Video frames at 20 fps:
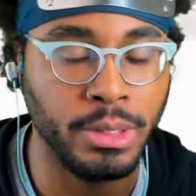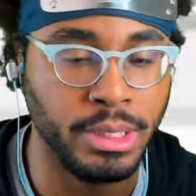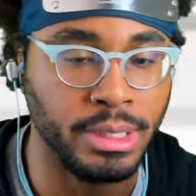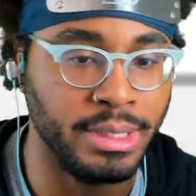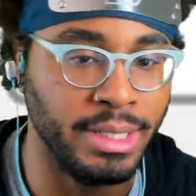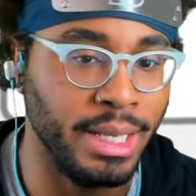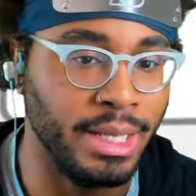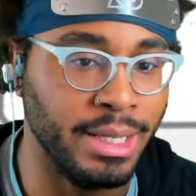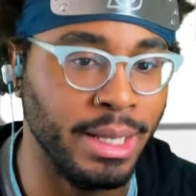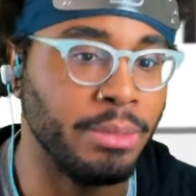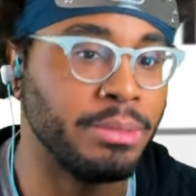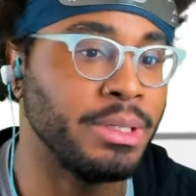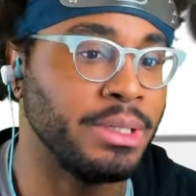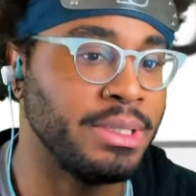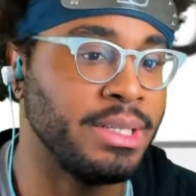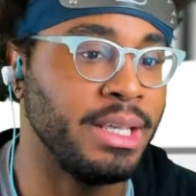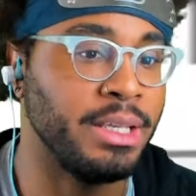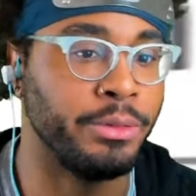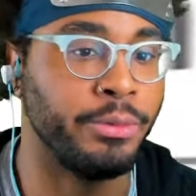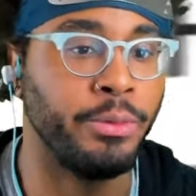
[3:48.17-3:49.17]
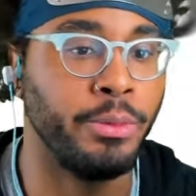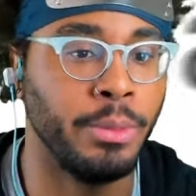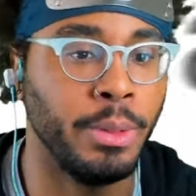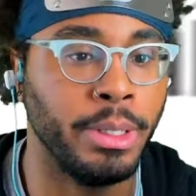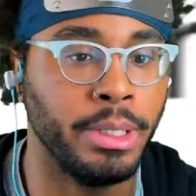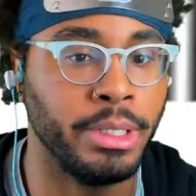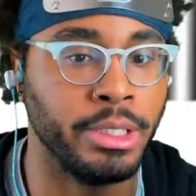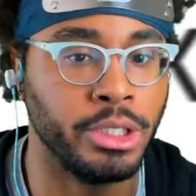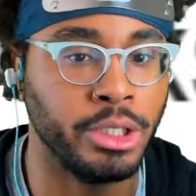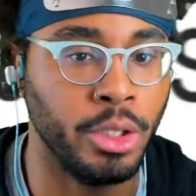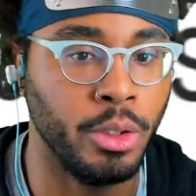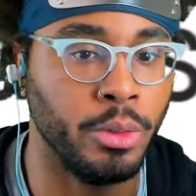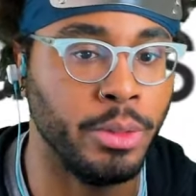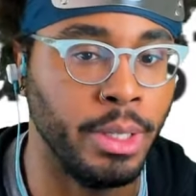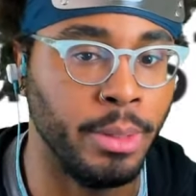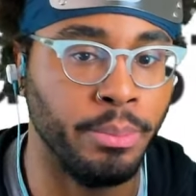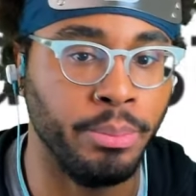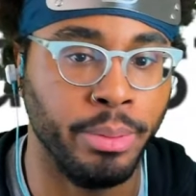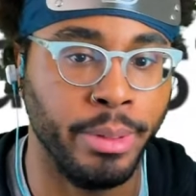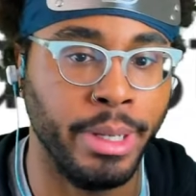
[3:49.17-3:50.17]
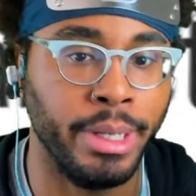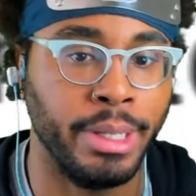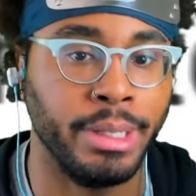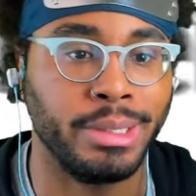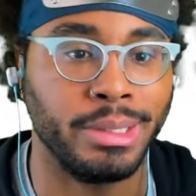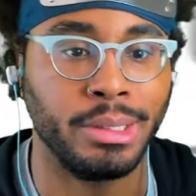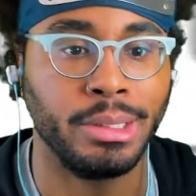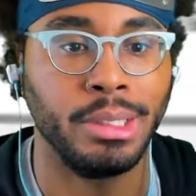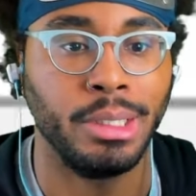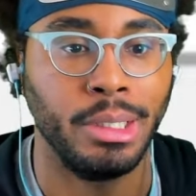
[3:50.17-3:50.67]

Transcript: a that was a tasteful way to show that pranks